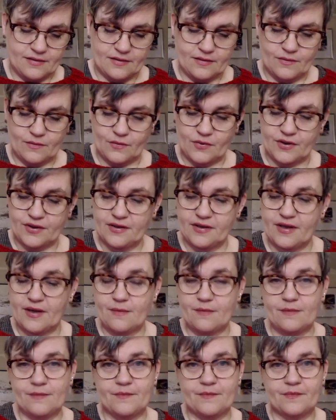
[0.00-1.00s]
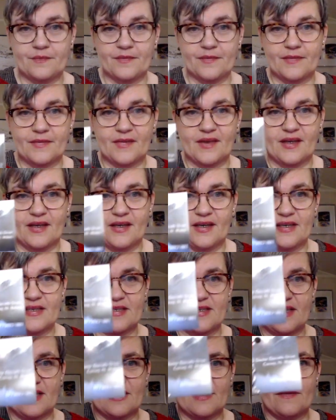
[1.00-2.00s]
one of them is
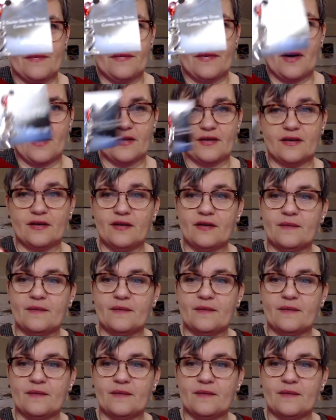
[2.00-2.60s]
this fun,